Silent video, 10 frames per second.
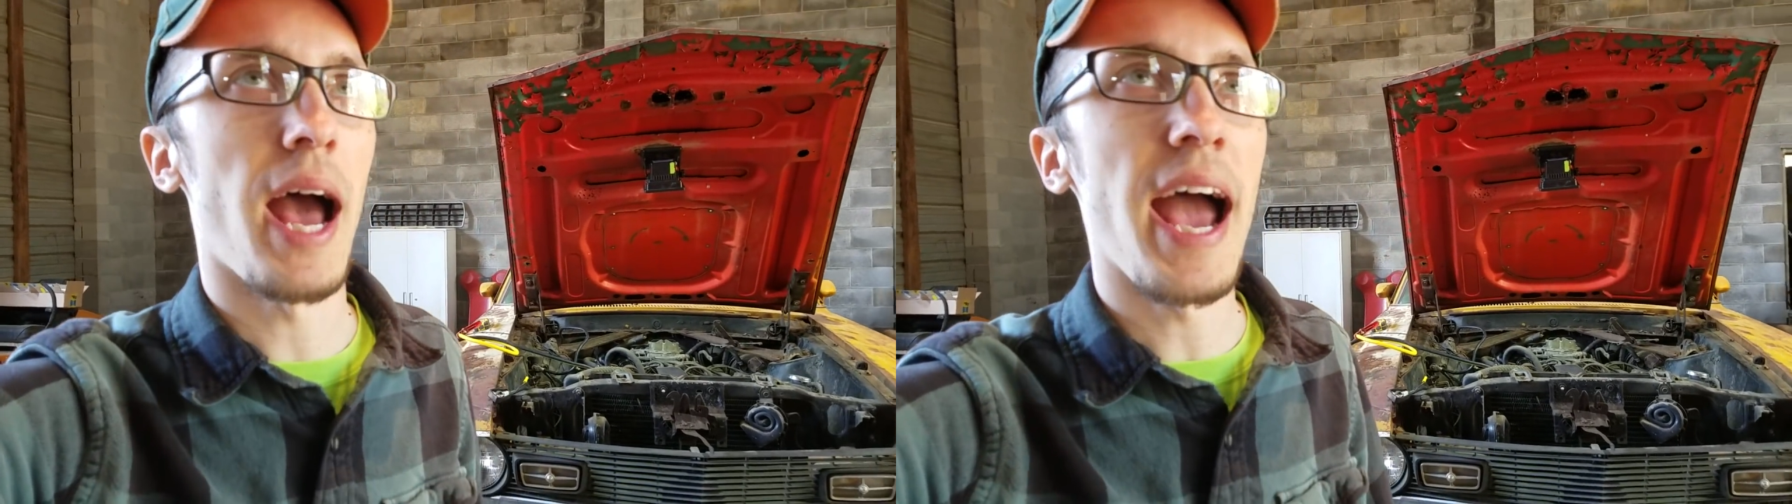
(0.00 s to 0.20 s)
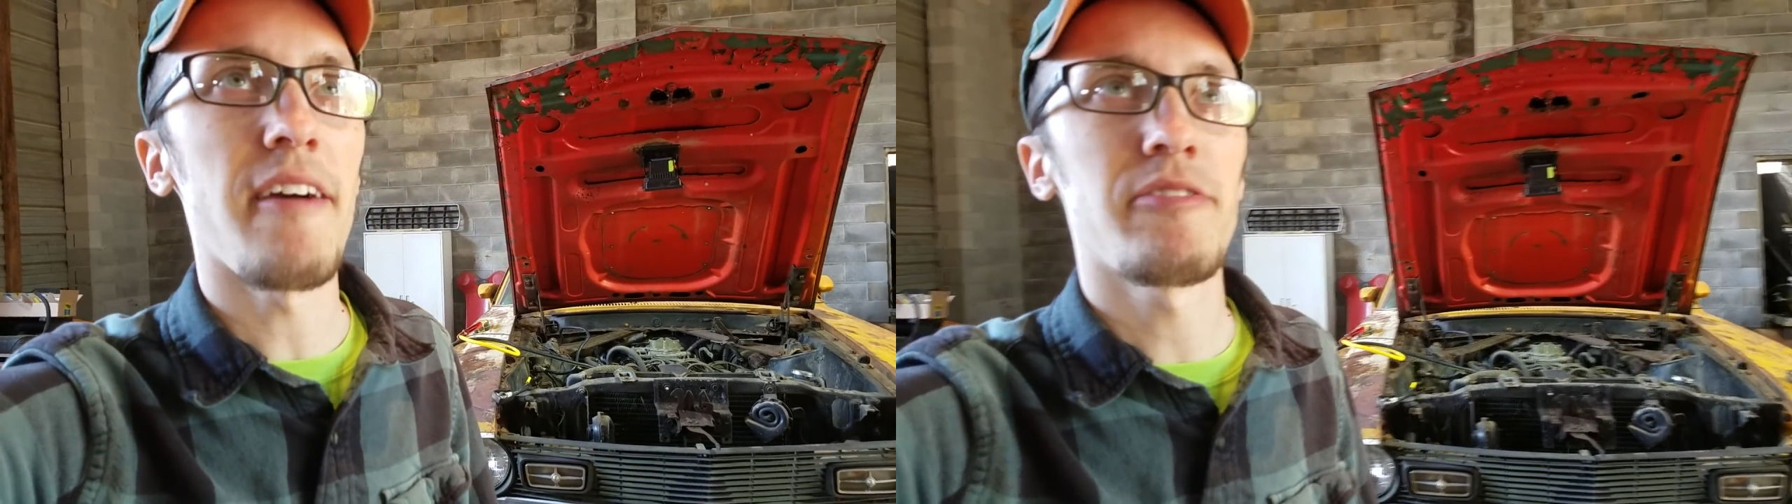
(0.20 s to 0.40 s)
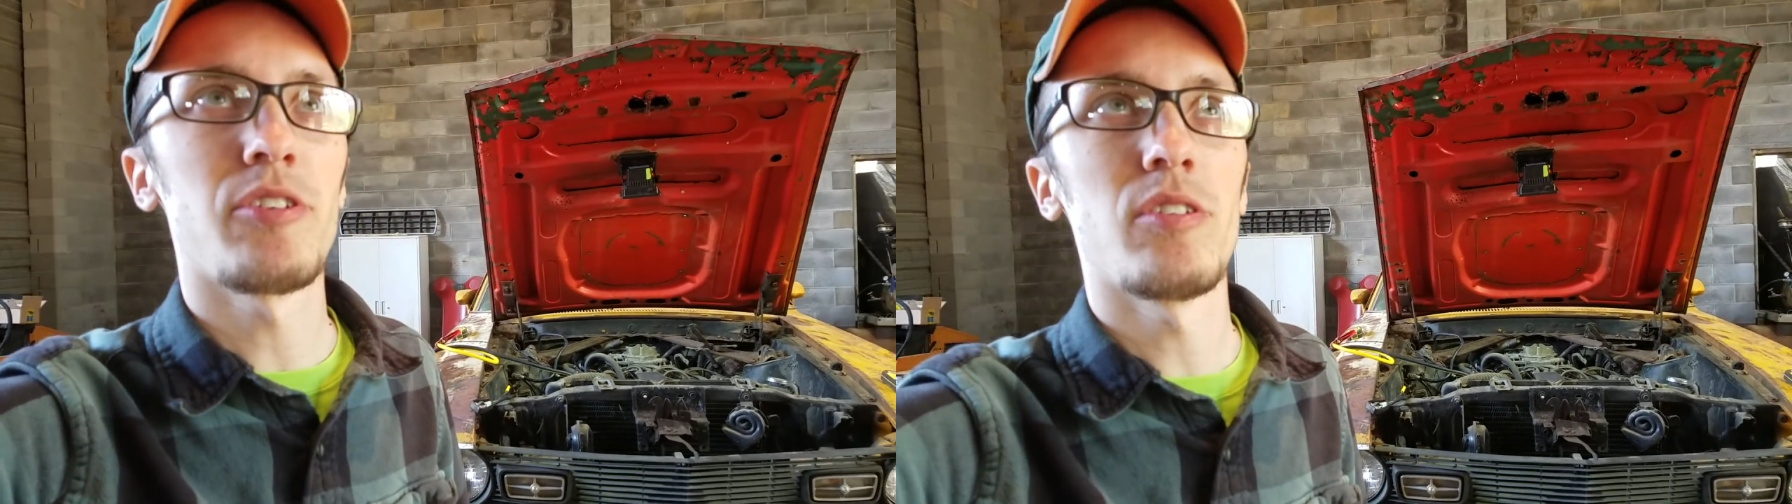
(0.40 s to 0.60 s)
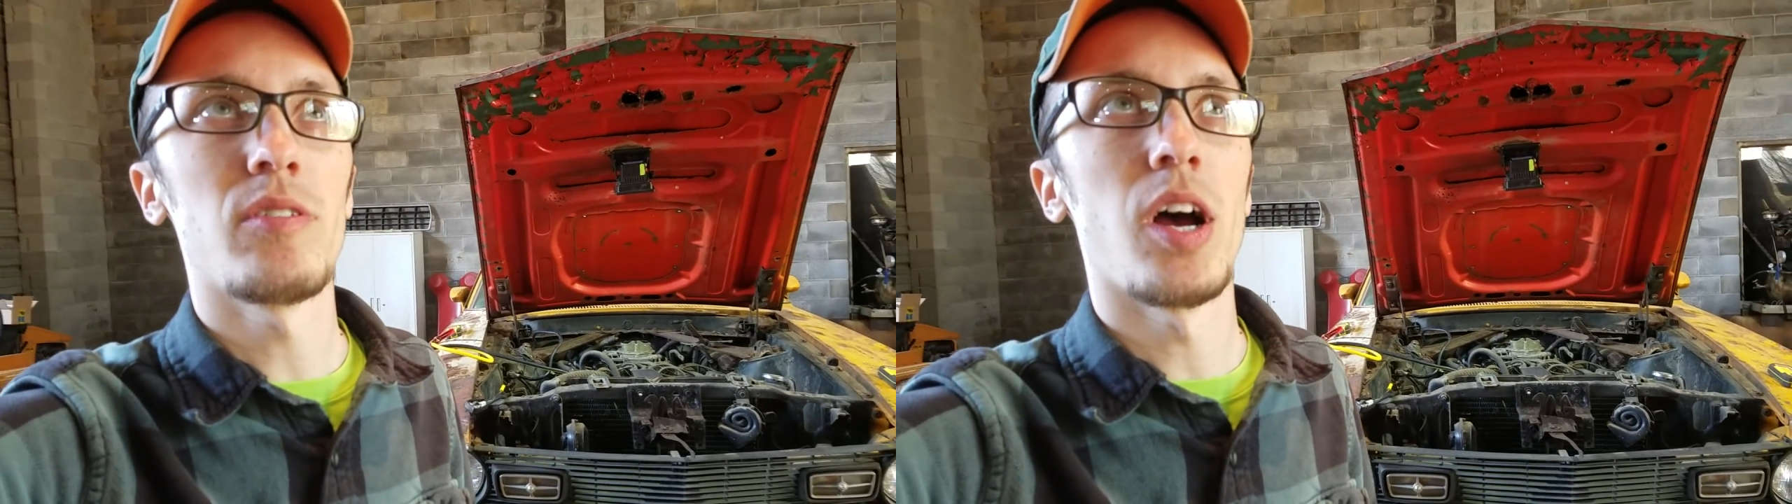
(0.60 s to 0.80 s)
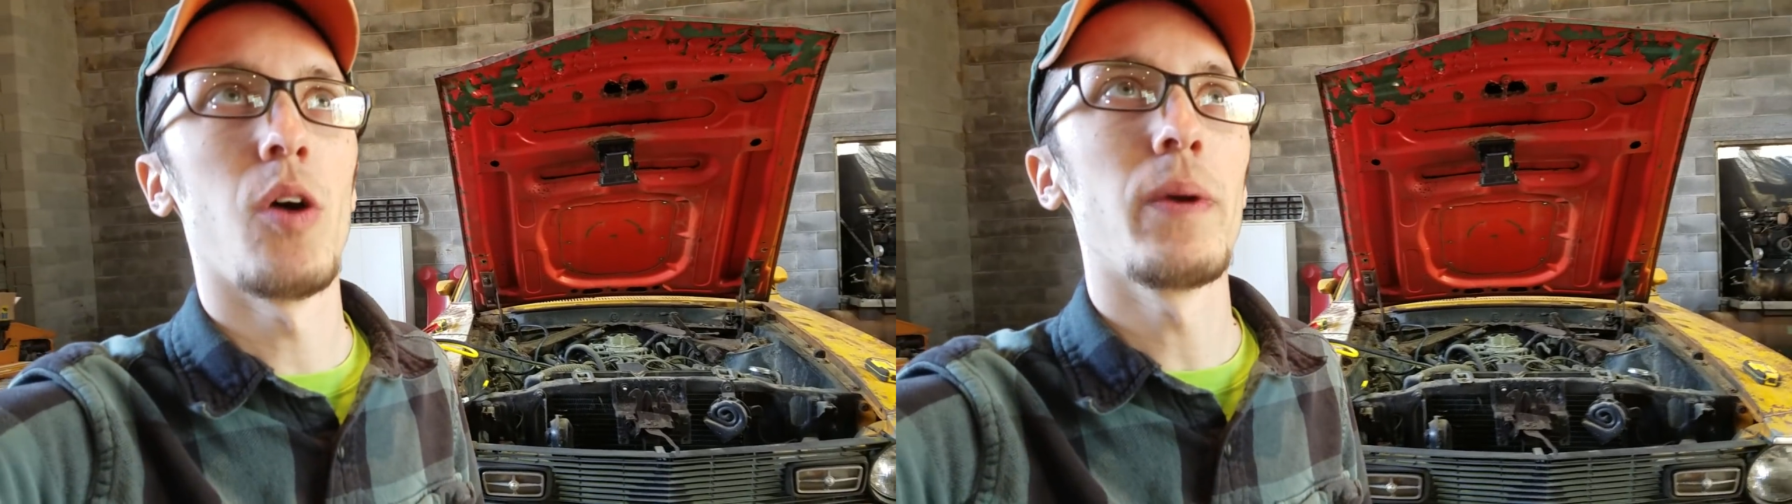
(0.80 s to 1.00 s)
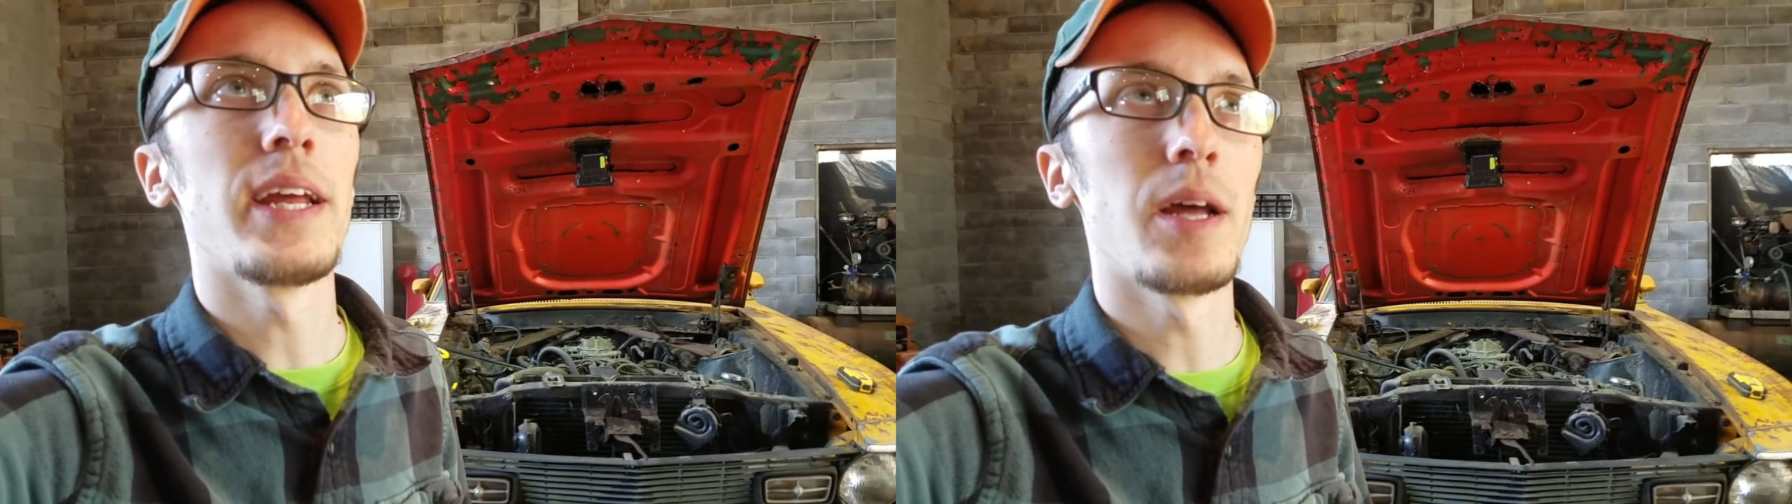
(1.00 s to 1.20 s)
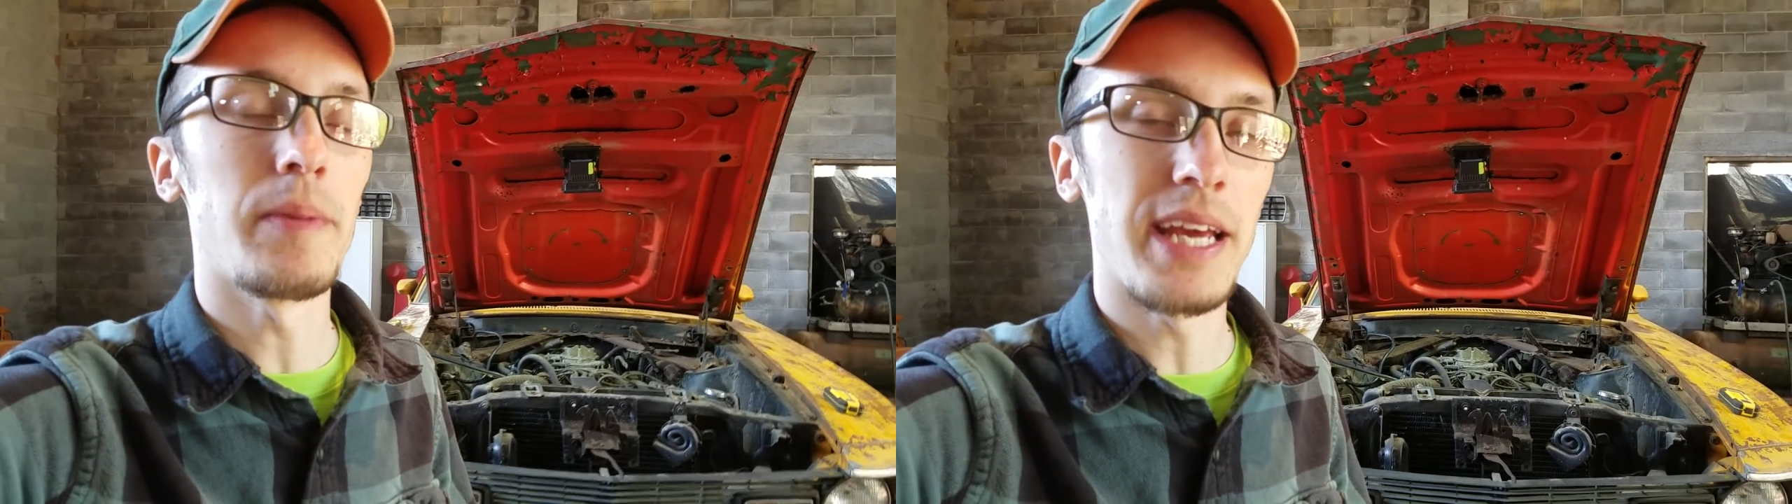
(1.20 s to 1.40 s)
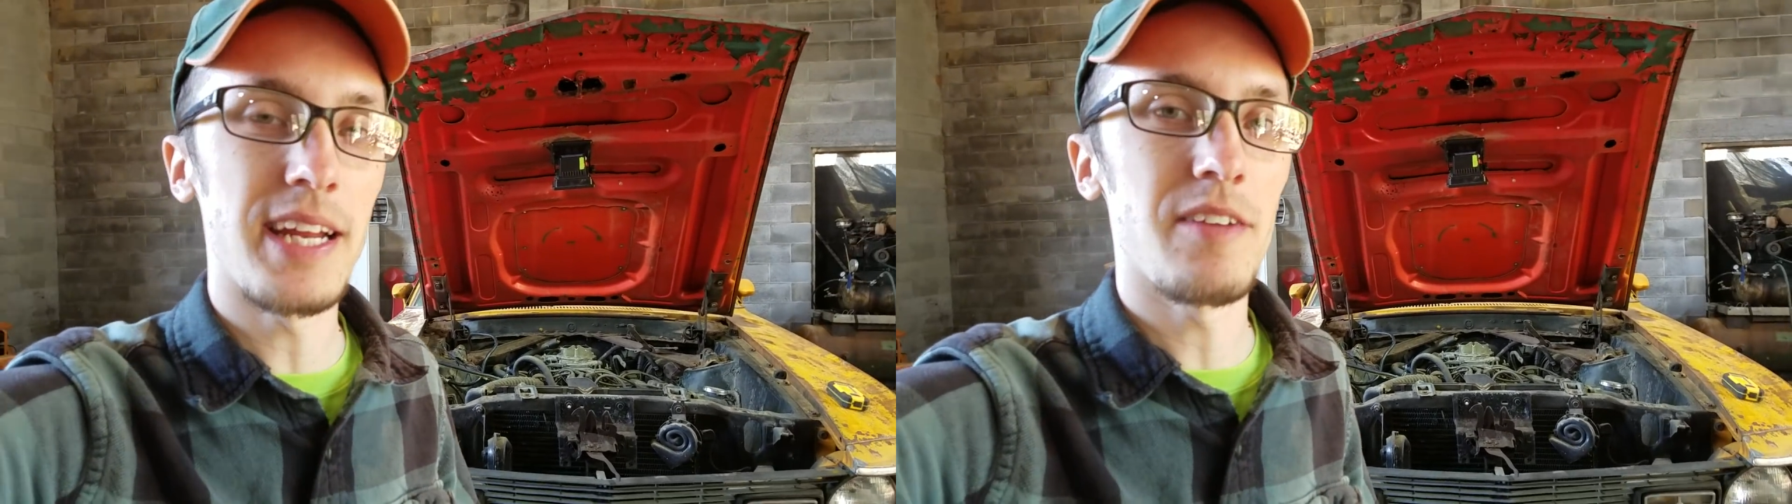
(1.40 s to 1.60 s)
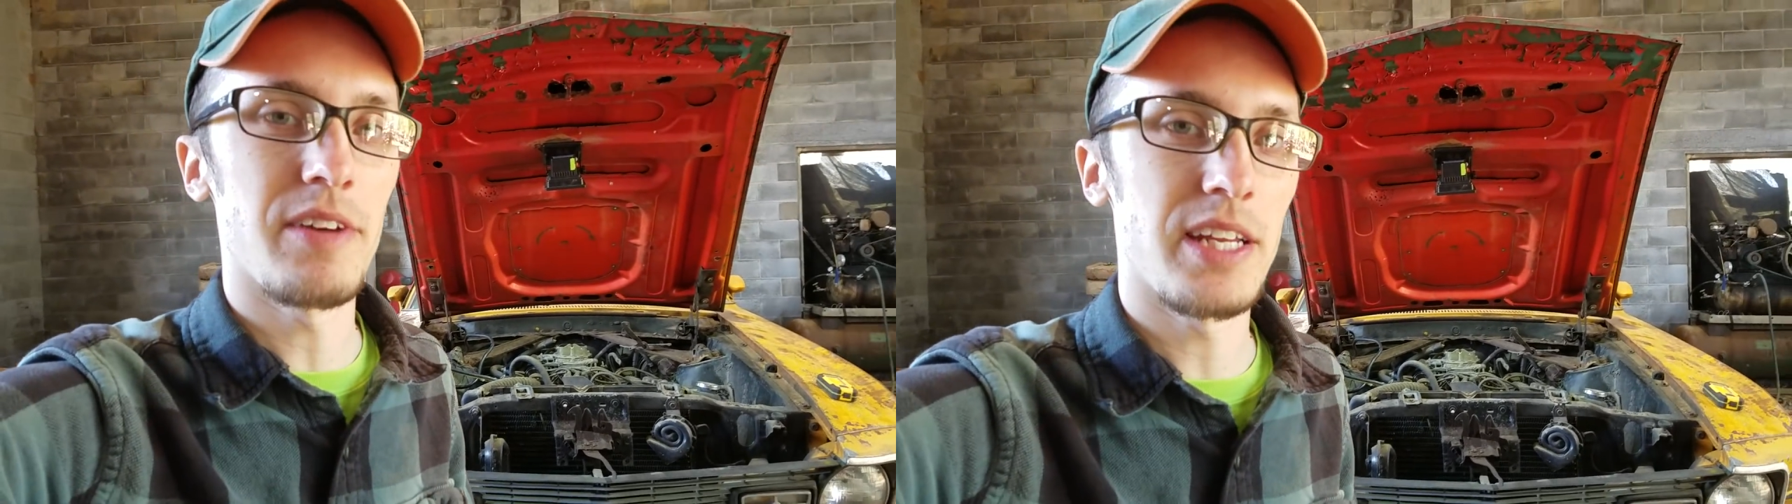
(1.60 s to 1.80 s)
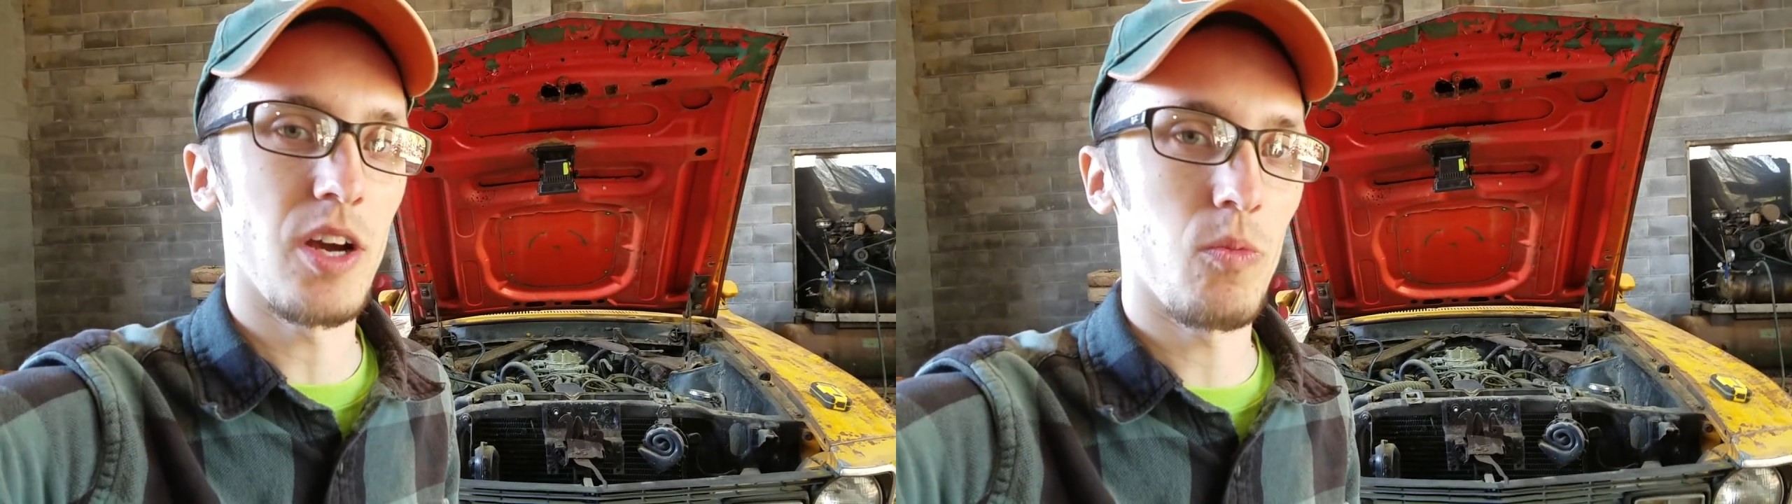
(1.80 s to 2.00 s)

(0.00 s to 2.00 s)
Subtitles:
after we end up getting a video